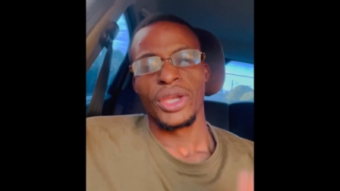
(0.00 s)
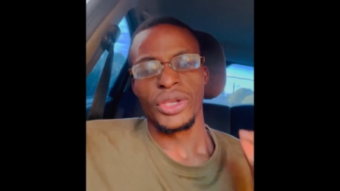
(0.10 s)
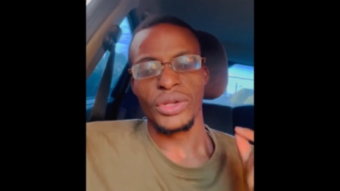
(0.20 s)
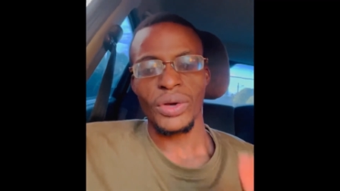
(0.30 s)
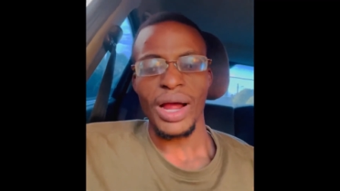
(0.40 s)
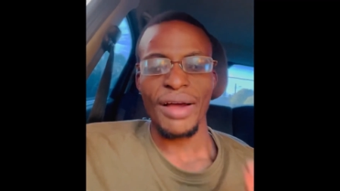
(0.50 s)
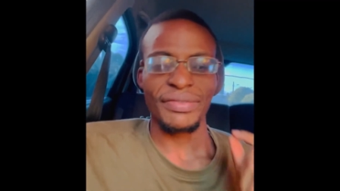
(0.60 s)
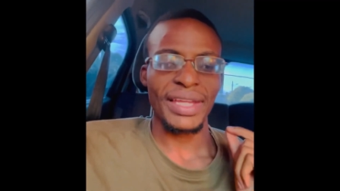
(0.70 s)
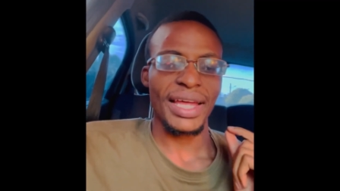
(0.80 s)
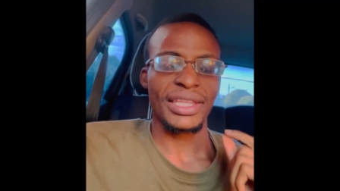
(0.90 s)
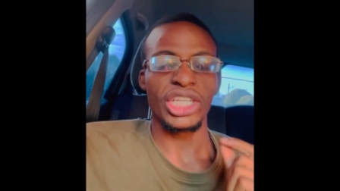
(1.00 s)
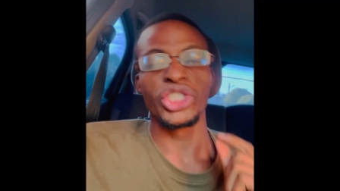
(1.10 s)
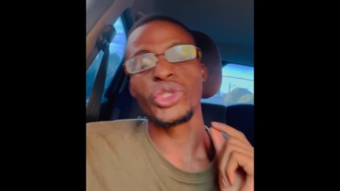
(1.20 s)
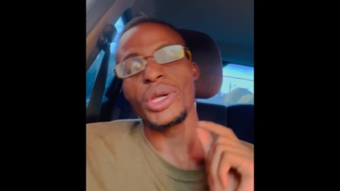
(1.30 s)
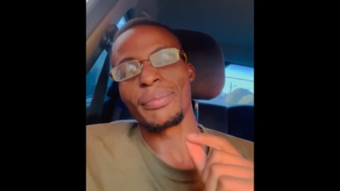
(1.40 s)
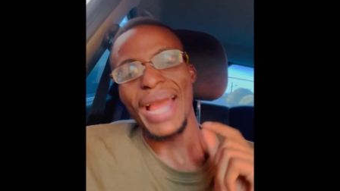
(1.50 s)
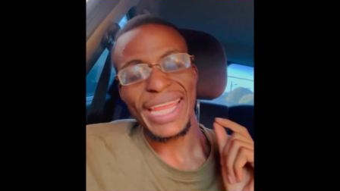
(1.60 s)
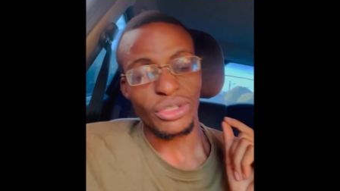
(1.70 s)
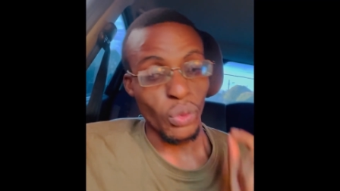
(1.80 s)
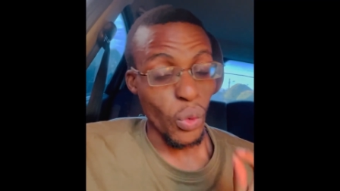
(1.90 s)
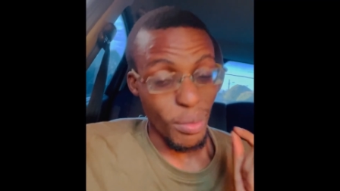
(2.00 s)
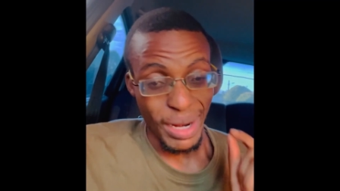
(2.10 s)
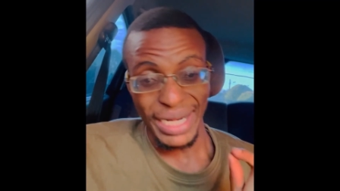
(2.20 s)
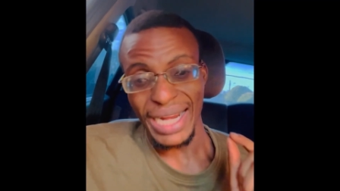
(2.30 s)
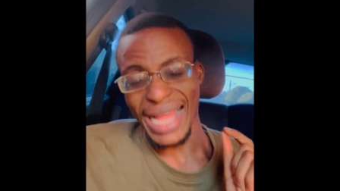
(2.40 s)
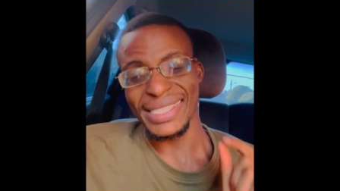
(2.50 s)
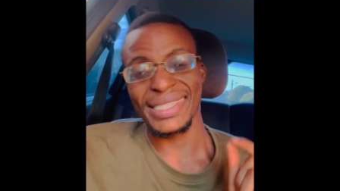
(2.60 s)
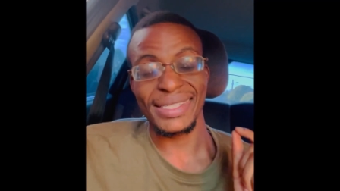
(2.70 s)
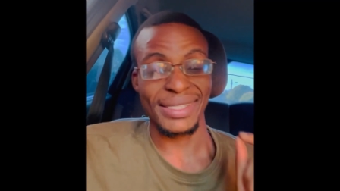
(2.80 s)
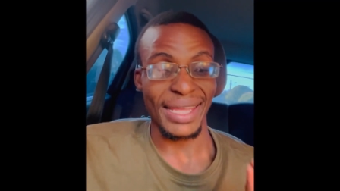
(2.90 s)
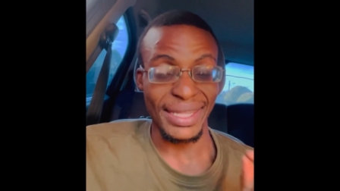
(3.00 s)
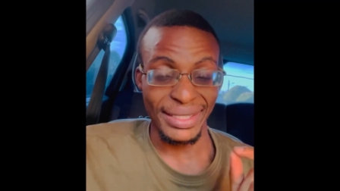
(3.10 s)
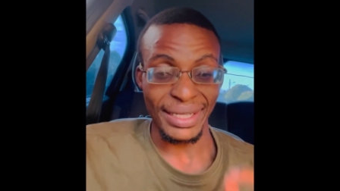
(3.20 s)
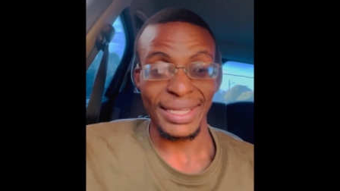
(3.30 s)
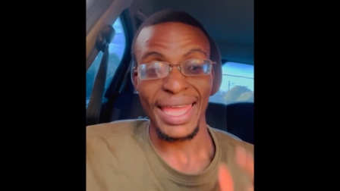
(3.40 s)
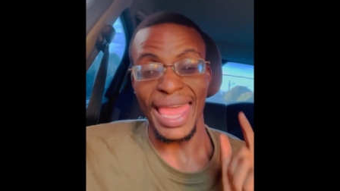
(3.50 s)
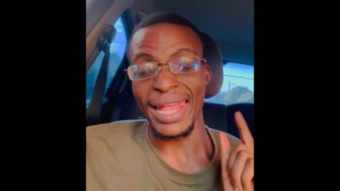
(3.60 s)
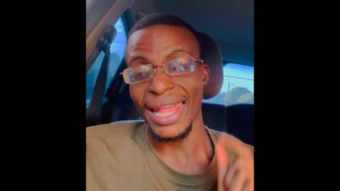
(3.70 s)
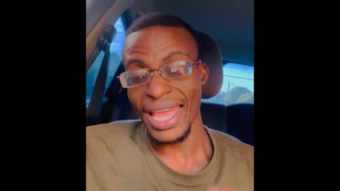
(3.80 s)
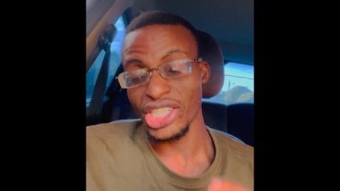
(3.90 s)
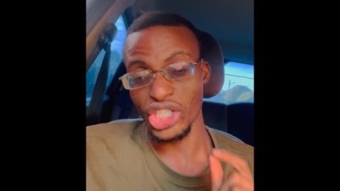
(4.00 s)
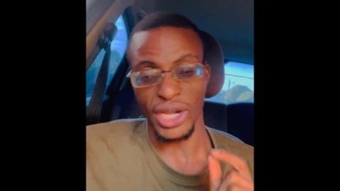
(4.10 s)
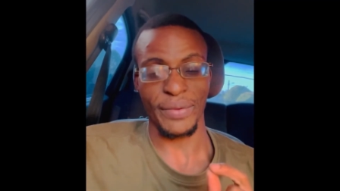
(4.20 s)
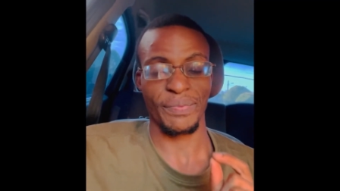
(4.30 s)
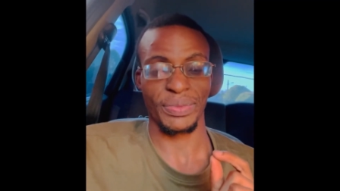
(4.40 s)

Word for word: You know, after the Shunammite woman assisted Elisha,